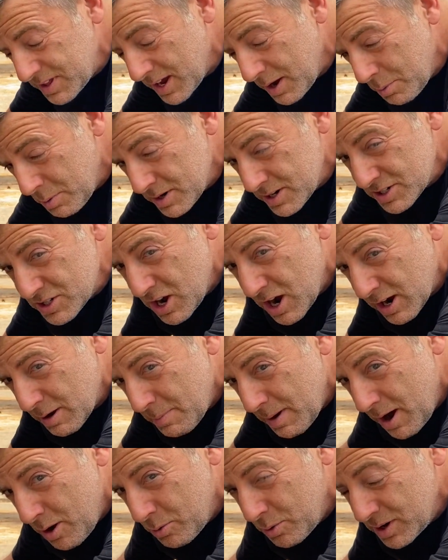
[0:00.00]
I wanted to talk
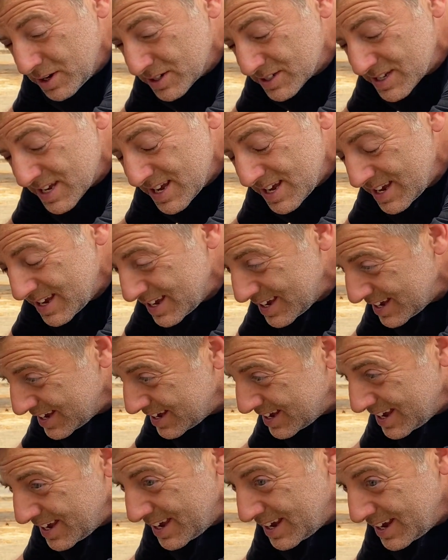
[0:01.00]
about, was
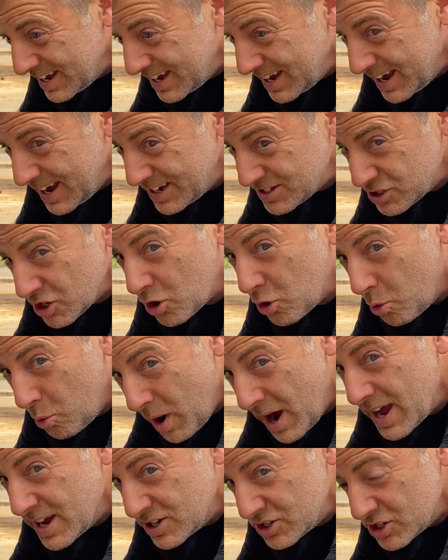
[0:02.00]
it's a
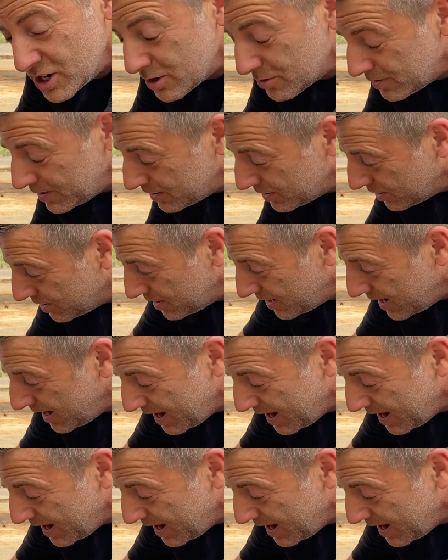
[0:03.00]
quiet generator.